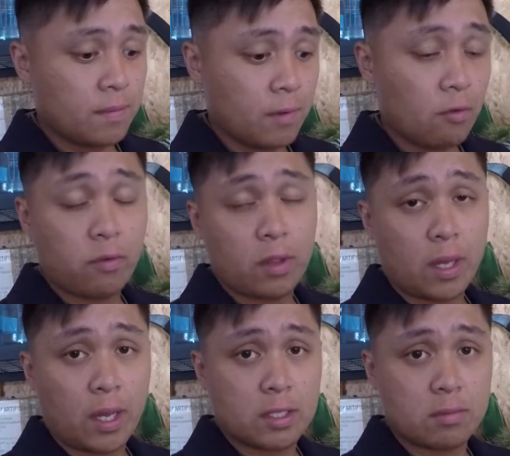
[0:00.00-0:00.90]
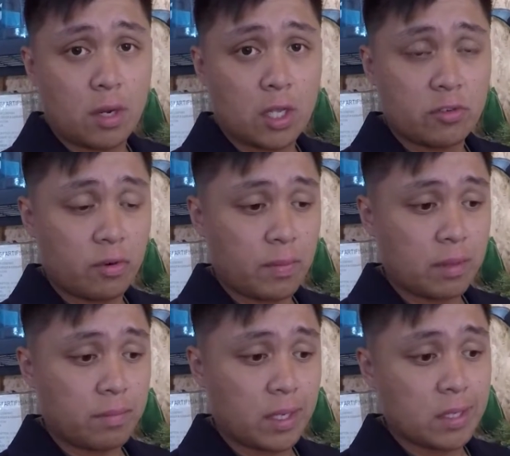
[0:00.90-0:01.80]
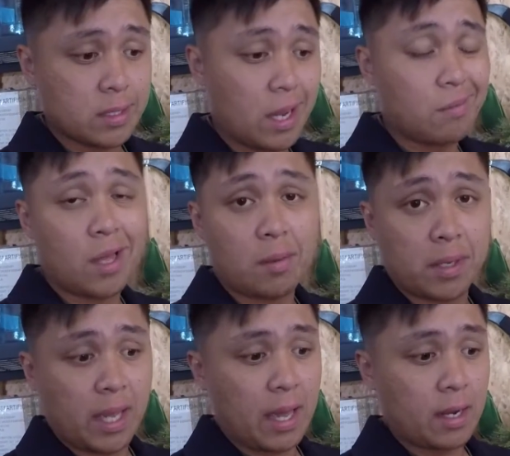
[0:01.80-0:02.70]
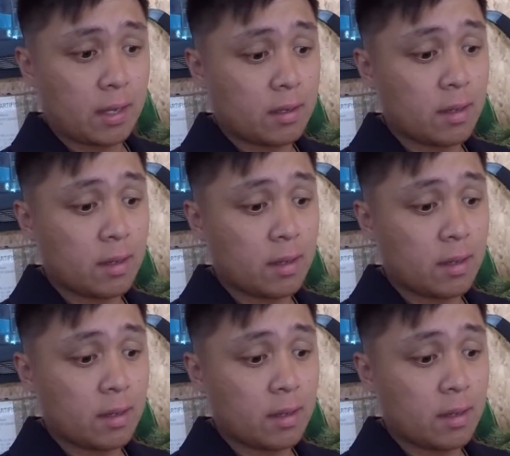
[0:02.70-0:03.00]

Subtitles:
hopefully they get some knowledge from it, because I'm not a mechanic.